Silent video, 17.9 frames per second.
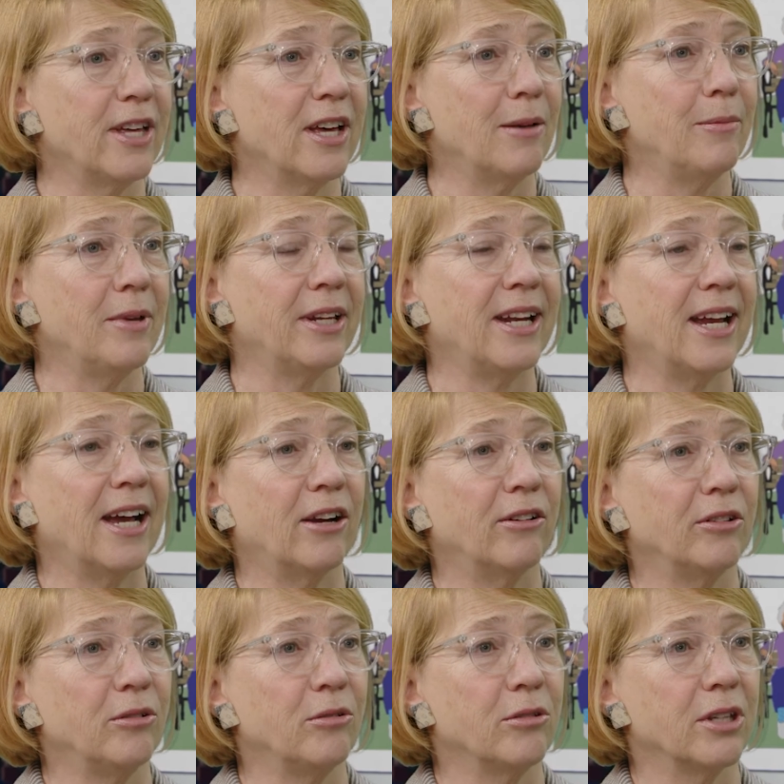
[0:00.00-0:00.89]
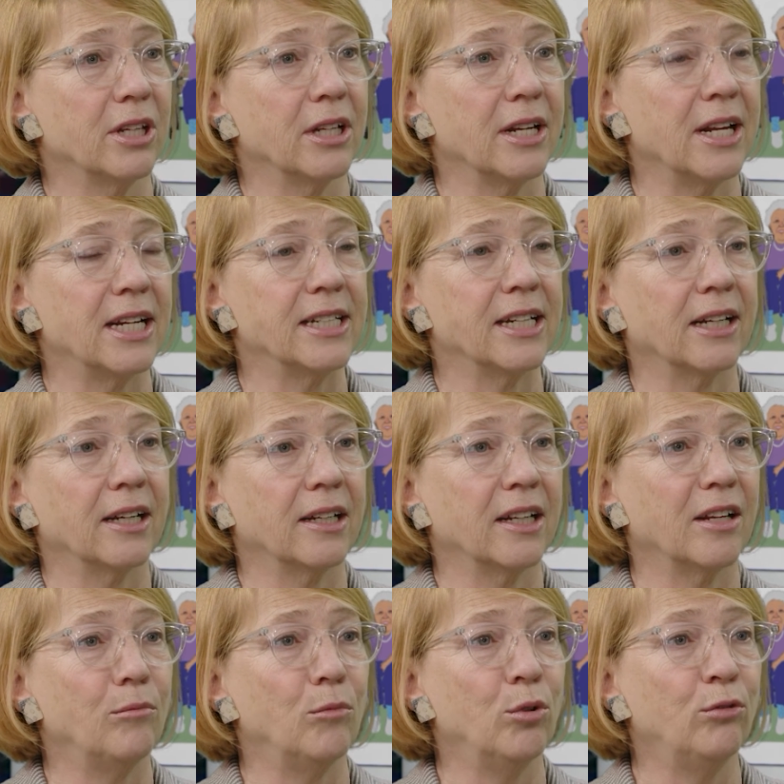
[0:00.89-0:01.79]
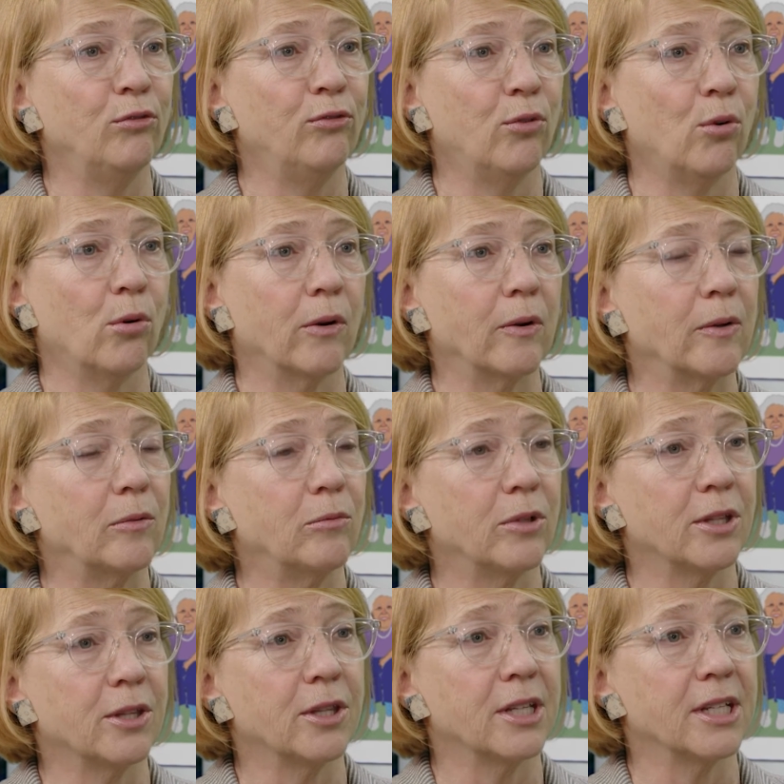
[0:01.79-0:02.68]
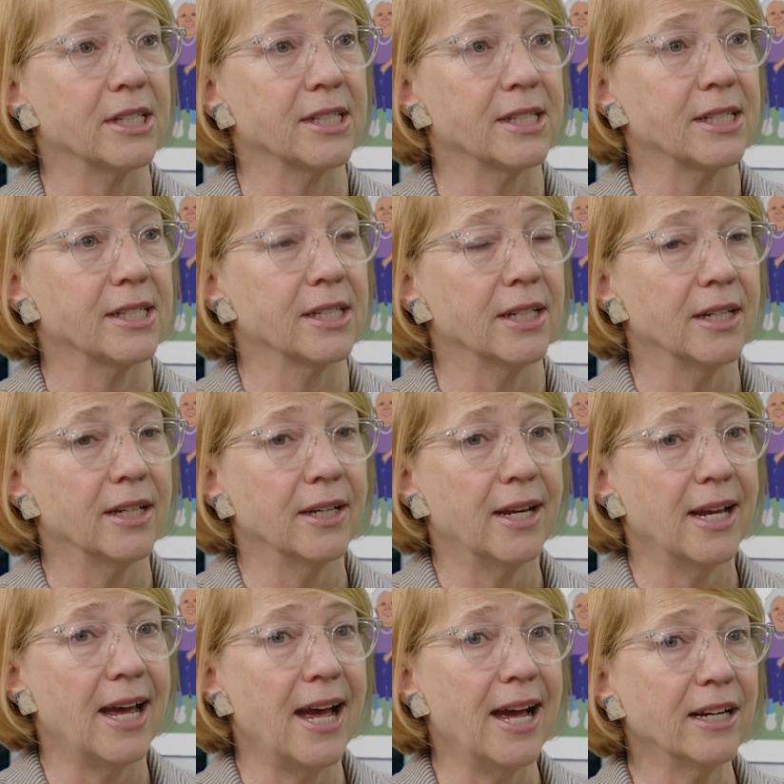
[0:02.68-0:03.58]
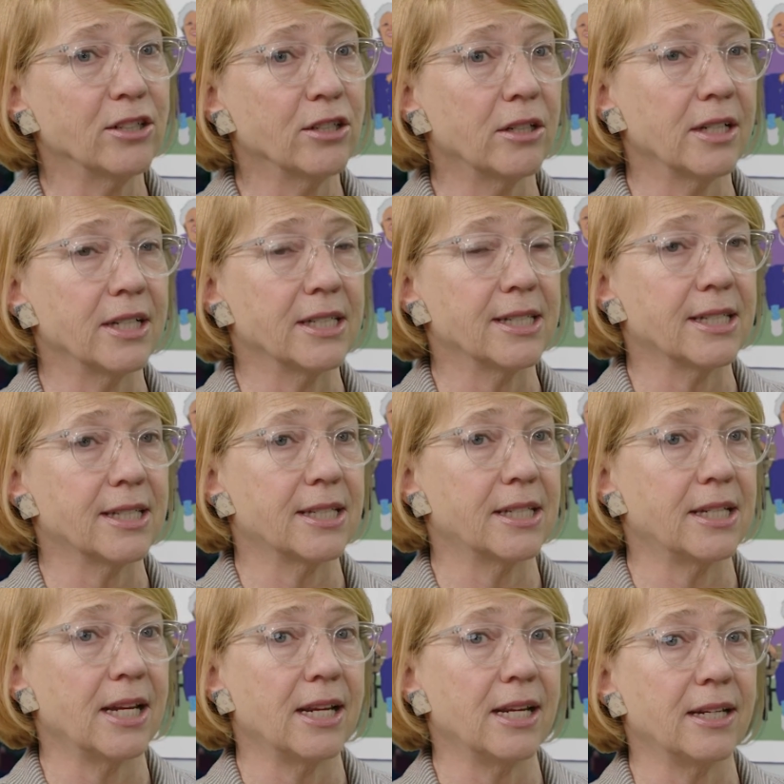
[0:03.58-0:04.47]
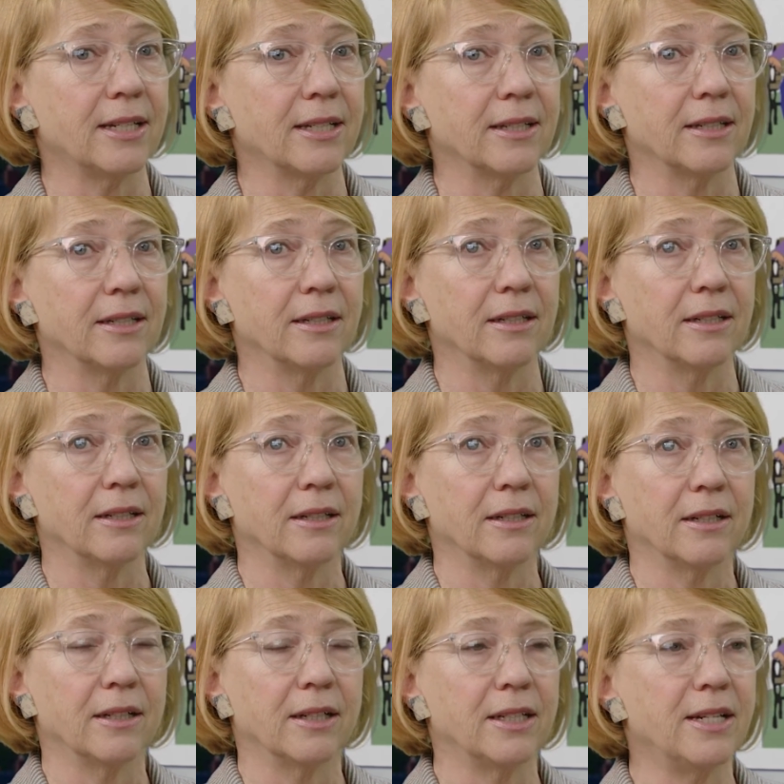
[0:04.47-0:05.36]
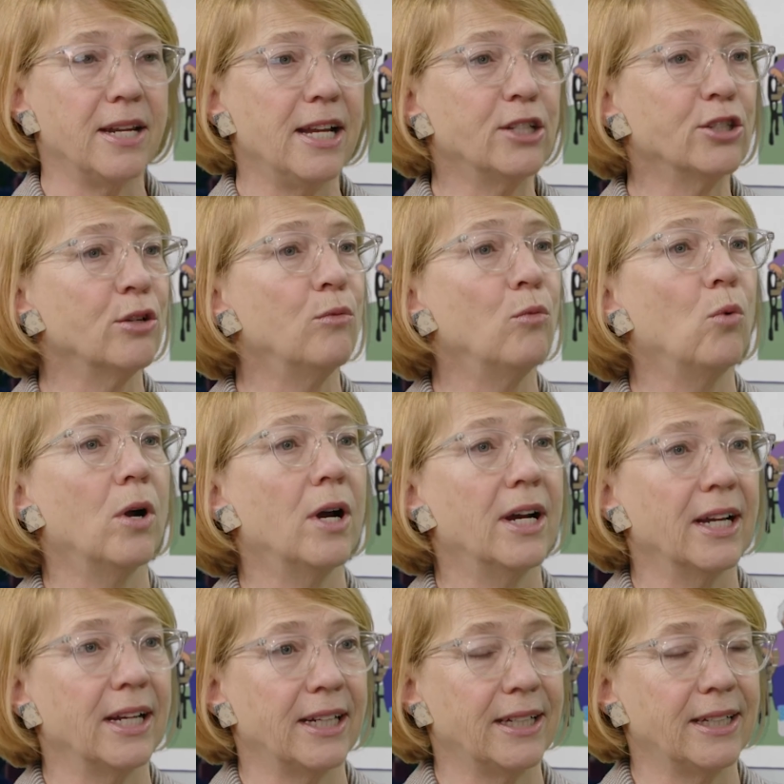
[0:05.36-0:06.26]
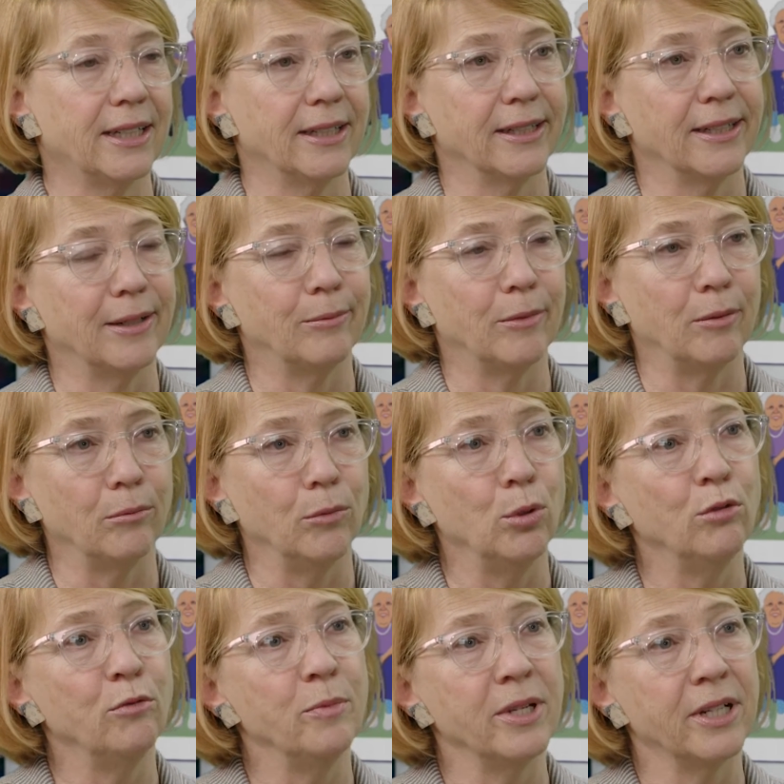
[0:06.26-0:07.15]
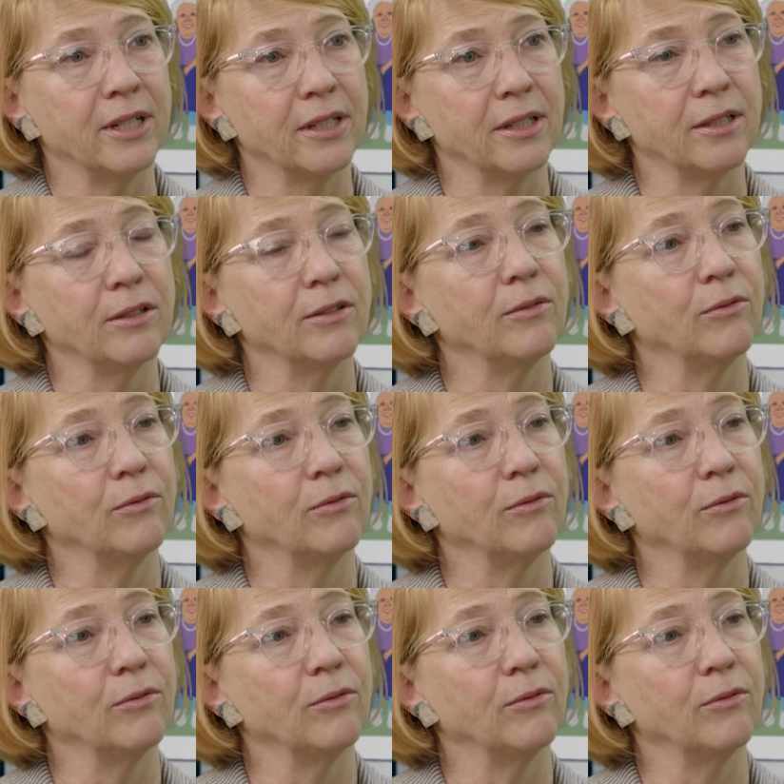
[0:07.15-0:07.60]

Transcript: of them and how you think Nantucket can move forward with this actually state, nationwide um, movement.